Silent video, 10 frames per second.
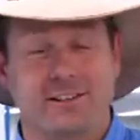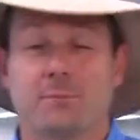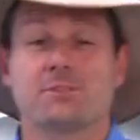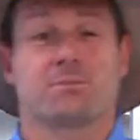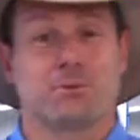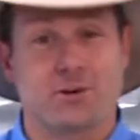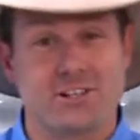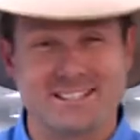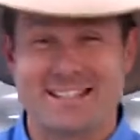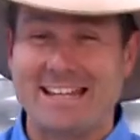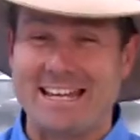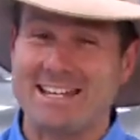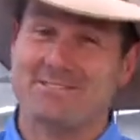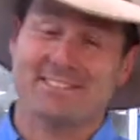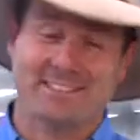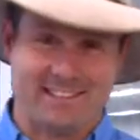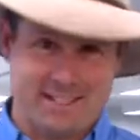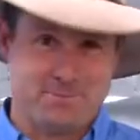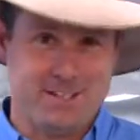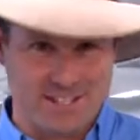I'm surprised that they even let me